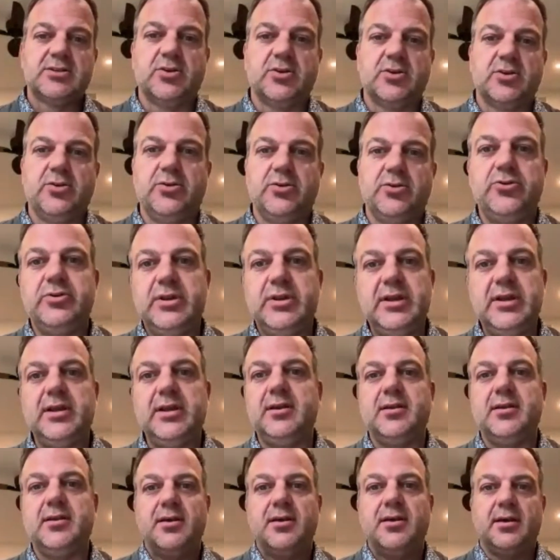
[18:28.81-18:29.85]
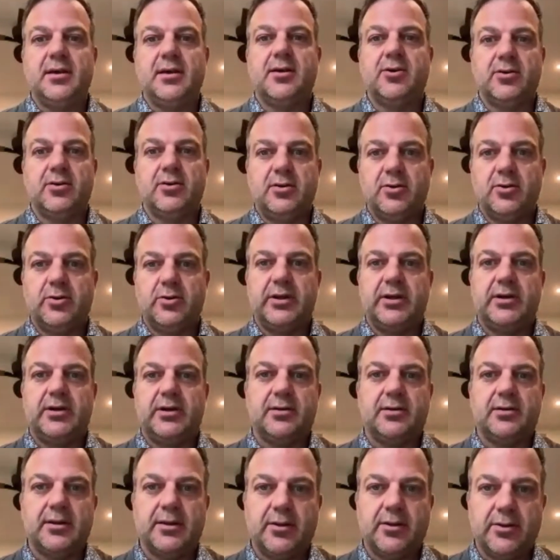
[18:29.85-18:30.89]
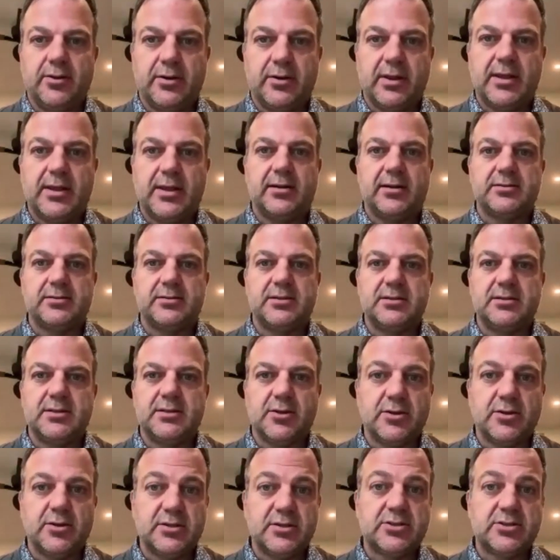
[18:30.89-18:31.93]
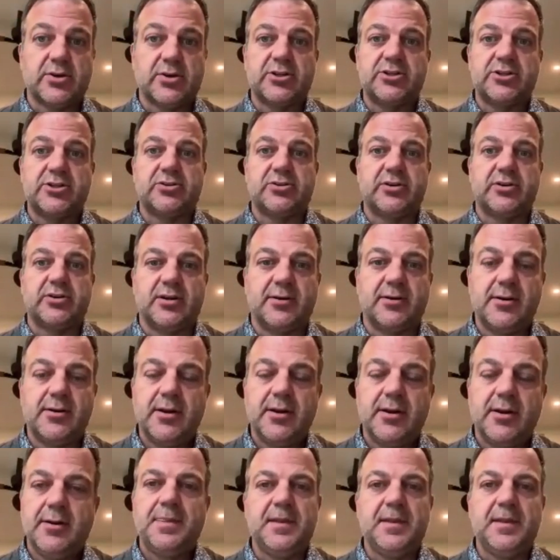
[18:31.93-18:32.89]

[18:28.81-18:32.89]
So you need a good lawyer, a good accountant, a good structurer,